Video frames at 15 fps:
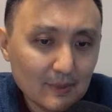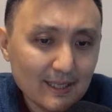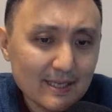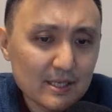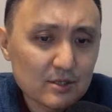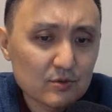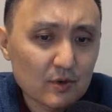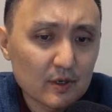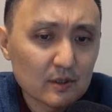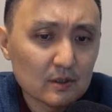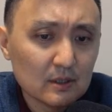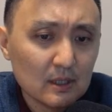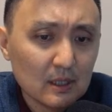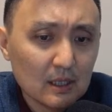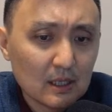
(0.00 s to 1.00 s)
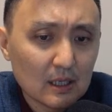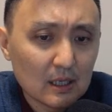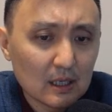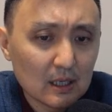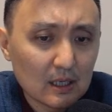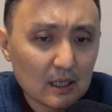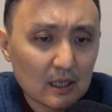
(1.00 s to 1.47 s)
Israel,
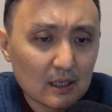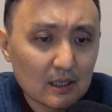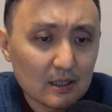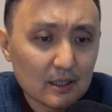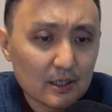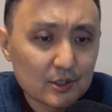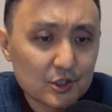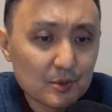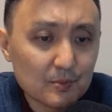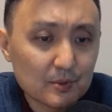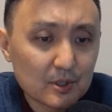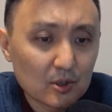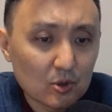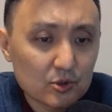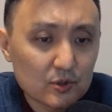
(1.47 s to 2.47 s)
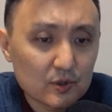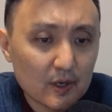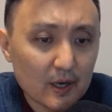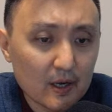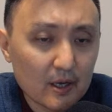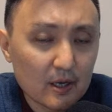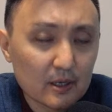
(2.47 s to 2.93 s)
Egypt,
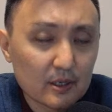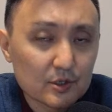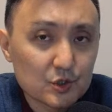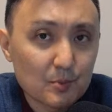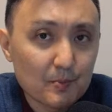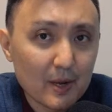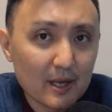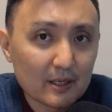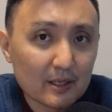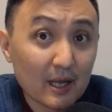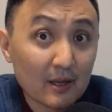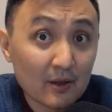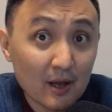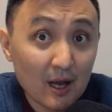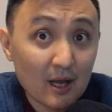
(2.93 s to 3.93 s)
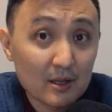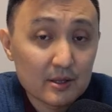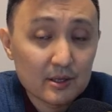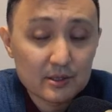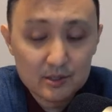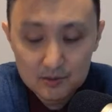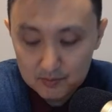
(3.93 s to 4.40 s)
Australia, Japan, and
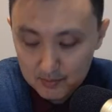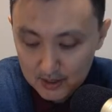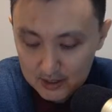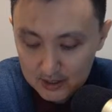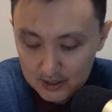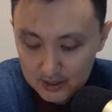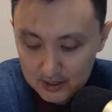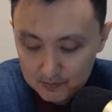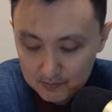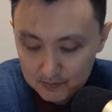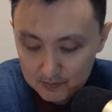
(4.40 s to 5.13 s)
others must be